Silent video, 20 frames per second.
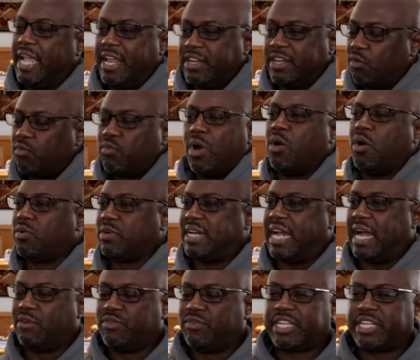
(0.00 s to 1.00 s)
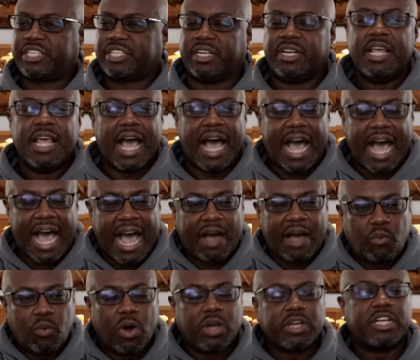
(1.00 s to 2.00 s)
in the wrong direction. I
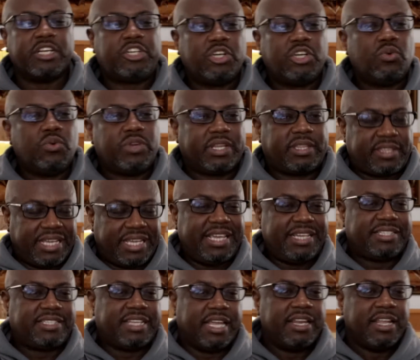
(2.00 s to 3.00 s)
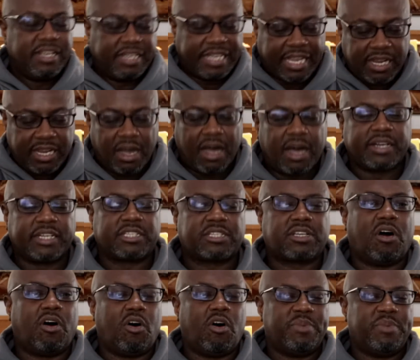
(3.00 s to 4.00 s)
want to do the things that God has
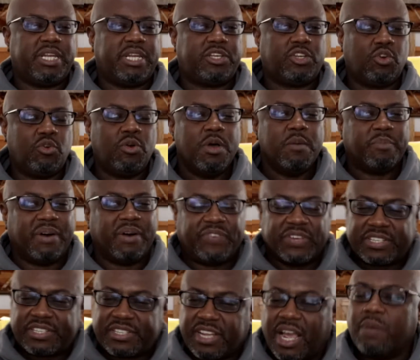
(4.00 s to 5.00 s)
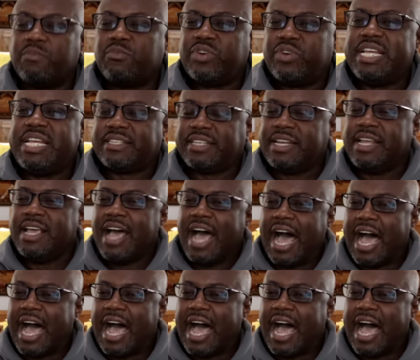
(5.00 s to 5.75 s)
called me to do, but for some reason,